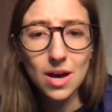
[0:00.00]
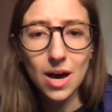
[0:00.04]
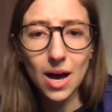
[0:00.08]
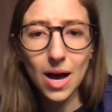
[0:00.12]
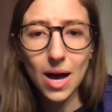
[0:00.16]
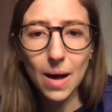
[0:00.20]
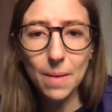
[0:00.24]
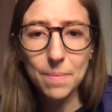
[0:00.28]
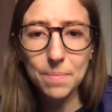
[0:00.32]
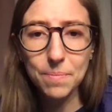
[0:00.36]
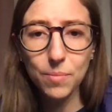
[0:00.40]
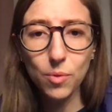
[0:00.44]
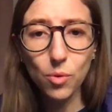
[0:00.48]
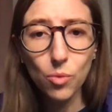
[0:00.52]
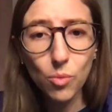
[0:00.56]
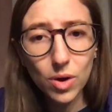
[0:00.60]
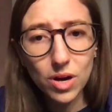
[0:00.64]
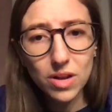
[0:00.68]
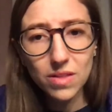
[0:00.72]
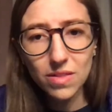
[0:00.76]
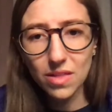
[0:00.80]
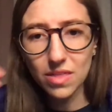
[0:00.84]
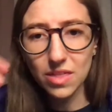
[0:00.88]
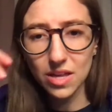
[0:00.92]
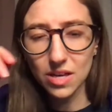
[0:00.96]
Um, but one
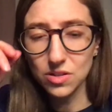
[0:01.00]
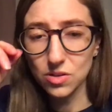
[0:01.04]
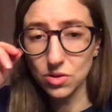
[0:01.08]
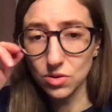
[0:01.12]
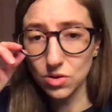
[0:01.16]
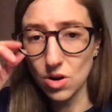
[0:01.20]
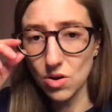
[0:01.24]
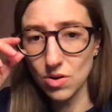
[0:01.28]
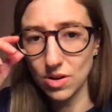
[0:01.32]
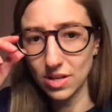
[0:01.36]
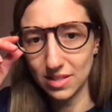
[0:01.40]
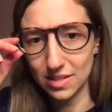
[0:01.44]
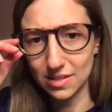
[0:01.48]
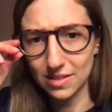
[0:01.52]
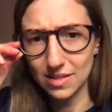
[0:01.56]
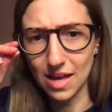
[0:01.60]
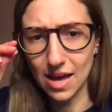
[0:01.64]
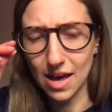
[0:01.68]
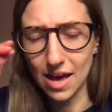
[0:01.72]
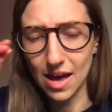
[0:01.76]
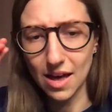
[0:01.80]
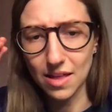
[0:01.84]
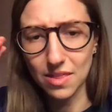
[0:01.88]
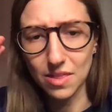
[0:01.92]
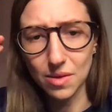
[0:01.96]
of the things you'll notice is
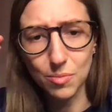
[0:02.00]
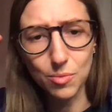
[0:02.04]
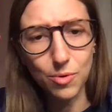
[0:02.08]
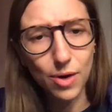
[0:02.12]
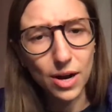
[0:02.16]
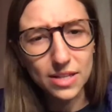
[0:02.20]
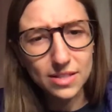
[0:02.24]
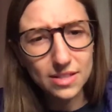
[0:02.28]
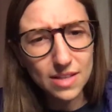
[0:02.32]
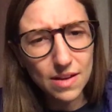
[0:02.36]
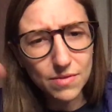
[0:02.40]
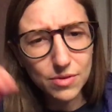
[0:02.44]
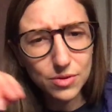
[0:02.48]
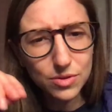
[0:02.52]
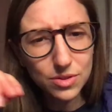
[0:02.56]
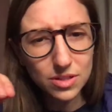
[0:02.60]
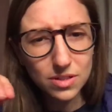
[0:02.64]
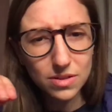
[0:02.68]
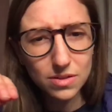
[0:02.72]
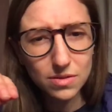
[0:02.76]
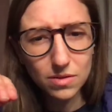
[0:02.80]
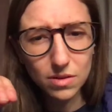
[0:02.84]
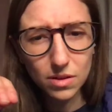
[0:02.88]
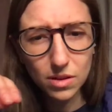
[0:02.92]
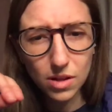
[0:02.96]
that the price level's
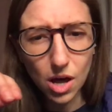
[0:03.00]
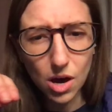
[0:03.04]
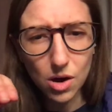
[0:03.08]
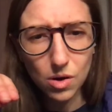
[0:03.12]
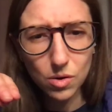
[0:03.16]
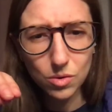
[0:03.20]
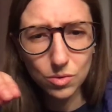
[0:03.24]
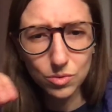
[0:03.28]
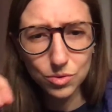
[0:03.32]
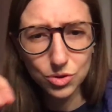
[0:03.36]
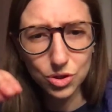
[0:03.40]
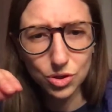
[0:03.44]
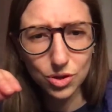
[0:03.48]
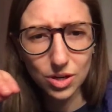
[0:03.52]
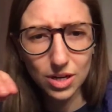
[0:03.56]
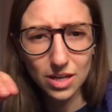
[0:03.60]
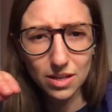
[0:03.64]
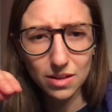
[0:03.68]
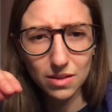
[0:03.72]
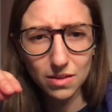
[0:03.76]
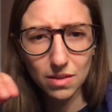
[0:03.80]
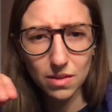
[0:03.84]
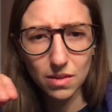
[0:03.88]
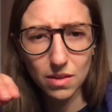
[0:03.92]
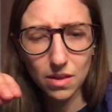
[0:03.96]
low
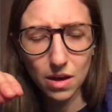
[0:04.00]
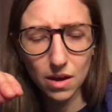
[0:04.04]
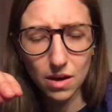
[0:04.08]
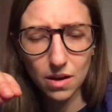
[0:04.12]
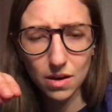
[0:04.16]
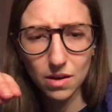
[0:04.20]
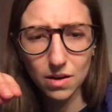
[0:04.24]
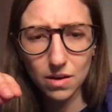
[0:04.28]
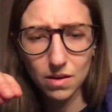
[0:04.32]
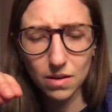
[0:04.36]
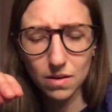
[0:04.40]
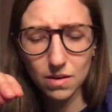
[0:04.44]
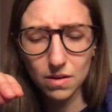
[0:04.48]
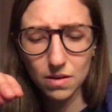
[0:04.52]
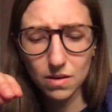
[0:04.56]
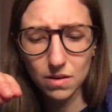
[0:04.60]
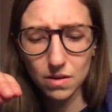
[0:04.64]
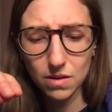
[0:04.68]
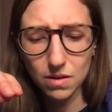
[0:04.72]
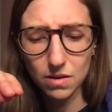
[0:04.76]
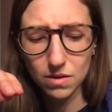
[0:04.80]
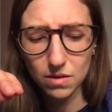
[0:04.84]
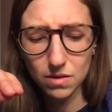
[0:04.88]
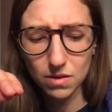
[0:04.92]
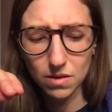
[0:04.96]
during the
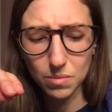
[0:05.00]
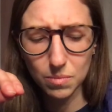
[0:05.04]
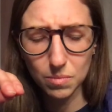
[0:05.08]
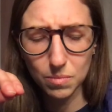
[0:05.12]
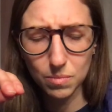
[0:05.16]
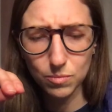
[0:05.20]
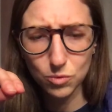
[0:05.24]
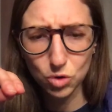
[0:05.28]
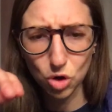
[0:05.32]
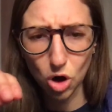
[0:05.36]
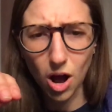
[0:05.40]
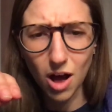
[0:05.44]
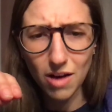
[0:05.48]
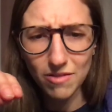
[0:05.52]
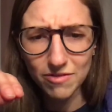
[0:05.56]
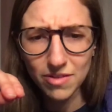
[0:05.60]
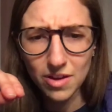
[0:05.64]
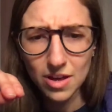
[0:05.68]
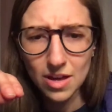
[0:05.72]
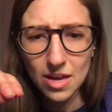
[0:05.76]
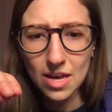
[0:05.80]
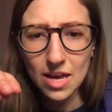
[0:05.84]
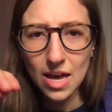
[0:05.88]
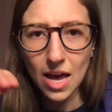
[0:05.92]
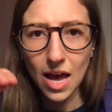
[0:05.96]
the trough,
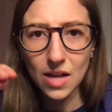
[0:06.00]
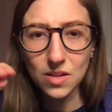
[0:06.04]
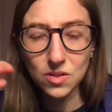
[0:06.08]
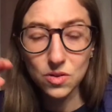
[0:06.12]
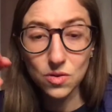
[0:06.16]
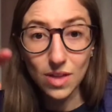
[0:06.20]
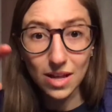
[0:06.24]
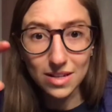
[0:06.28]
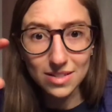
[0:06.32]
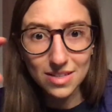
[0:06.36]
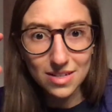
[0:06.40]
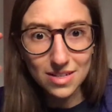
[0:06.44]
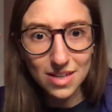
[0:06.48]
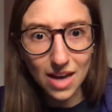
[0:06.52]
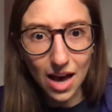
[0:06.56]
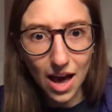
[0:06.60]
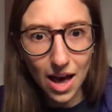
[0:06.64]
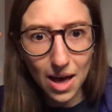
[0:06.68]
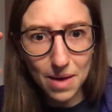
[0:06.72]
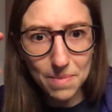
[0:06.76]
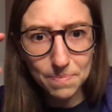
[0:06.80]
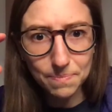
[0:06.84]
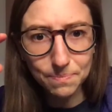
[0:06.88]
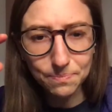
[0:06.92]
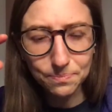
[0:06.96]
and so that's a
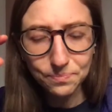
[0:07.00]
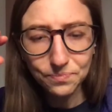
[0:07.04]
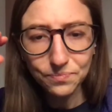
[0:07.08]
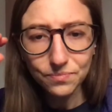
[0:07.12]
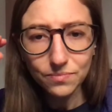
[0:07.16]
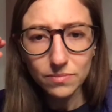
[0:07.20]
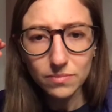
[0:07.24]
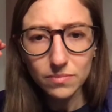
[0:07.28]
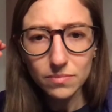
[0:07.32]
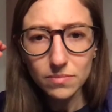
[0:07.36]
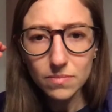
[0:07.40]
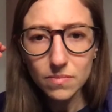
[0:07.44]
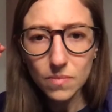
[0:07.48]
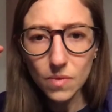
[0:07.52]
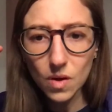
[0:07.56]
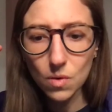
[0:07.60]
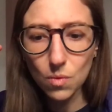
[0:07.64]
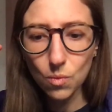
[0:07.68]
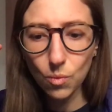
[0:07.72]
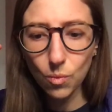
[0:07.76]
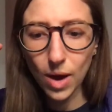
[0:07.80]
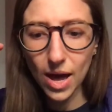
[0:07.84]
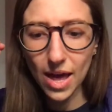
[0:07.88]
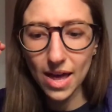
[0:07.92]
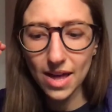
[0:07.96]
time
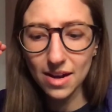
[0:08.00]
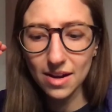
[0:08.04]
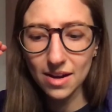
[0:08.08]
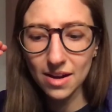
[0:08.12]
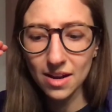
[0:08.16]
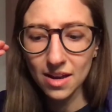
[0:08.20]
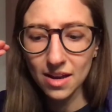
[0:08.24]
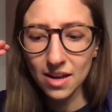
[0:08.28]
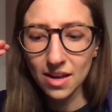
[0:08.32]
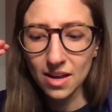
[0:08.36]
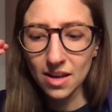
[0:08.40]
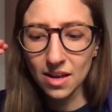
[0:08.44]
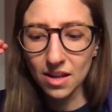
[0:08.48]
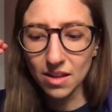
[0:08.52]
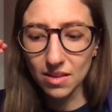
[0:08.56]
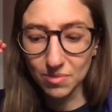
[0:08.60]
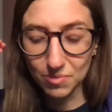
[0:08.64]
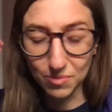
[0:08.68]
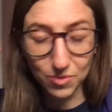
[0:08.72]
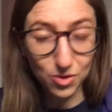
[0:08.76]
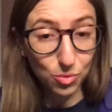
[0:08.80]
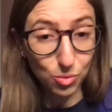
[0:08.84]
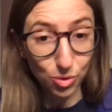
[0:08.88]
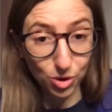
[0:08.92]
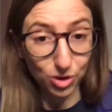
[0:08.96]
when
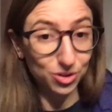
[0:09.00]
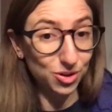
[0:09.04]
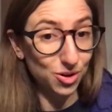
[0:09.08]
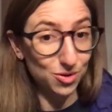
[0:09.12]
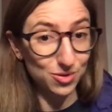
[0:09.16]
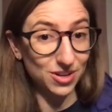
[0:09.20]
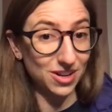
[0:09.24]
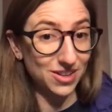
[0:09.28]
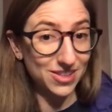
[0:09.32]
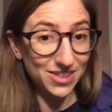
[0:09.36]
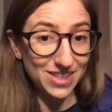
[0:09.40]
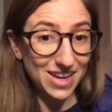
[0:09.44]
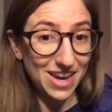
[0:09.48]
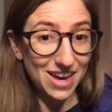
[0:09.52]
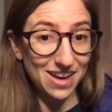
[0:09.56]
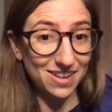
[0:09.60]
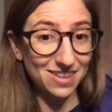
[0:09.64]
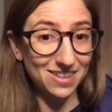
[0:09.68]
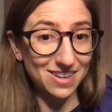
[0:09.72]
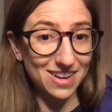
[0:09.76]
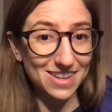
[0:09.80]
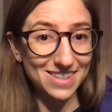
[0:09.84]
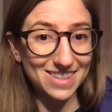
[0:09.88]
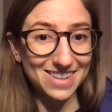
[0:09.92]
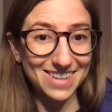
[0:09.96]
the world goes on
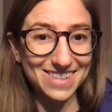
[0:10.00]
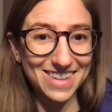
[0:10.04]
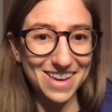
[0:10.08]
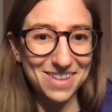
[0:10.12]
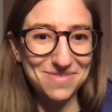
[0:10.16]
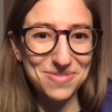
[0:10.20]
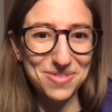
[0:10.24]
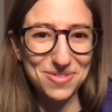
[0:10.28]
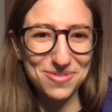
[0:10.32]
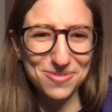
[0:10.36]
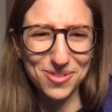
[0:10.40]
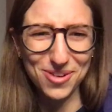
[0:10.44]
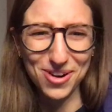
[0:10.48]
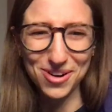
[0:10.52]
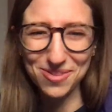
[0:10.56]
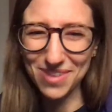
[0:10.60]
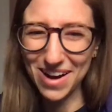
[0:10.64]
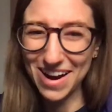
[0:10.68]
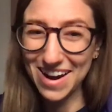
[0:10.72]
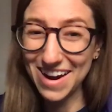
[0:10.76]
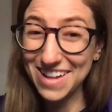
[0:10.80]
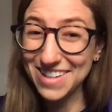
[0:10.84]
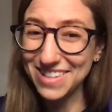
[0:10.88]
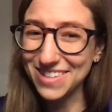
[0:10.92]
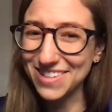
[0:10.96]
sale, as I said before,
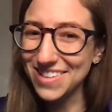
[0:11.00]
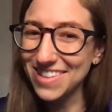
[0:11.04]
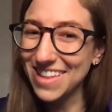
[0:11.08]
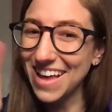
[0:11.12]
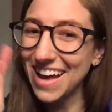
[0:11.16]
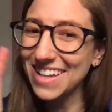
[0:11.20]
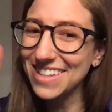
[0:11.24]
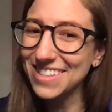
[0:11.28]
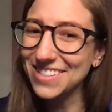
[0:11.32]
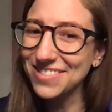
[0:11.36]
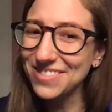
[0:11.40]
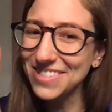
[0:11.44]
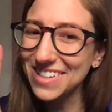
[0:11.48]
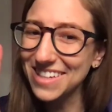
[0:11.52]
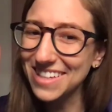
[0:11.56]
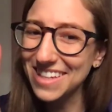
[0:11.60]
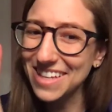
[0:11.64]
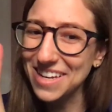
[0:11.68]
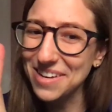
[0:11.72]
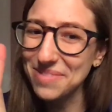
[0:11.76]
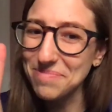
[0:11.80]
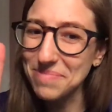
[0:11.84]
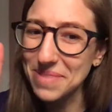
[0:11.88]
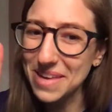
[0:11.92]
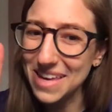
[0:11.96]
right? And so that's
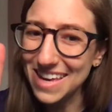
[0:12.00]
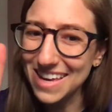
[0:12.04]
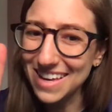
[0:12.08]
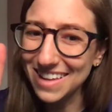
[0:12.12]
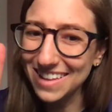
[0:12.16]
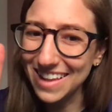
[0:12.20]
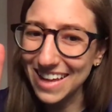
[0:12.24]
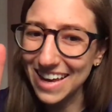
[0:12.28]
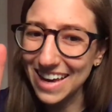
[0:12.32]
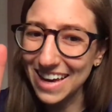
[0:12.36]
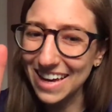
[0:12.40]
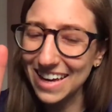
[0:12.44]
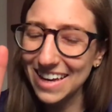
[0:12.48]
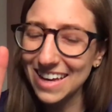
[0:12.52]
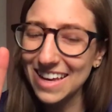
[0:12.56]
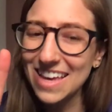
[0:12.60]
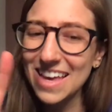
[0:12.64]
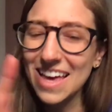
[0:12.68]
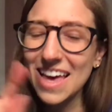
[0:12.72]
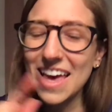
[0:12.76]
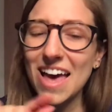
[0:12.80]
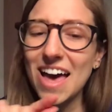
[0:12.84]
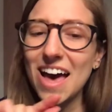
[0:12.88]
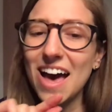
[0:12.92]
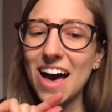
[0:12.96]
really appealing
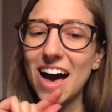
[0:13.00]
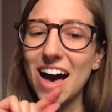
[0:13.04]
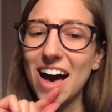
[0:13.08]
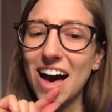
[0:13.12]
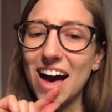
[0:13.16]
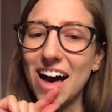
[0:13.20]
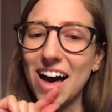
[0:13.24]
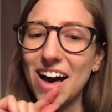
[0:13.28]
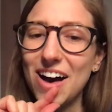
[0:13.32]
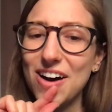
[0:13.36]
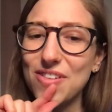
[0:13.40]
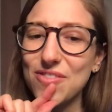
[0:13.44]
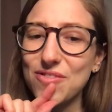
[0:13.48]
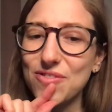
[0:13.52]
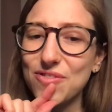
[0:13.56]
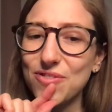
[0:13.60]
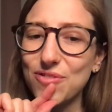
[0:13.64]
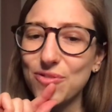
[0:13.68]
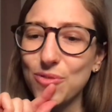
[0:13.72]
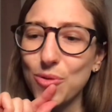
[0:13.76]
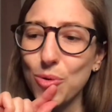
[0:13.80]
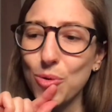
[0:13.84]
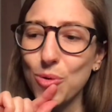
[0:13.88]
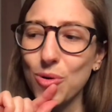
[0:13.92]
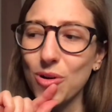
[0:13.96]
uh,
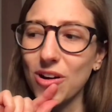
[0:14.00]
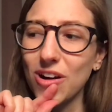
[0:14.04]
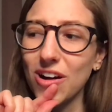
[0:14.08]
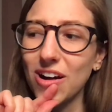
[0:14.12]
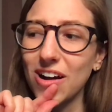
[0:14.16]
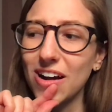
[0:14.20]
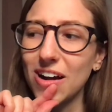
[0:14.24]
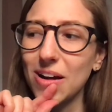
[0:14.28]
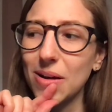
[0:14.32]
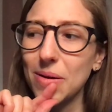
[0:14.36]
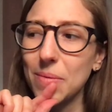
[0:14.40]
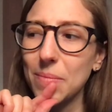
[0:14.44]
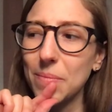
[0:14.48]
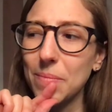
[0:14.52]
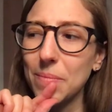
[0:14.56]
for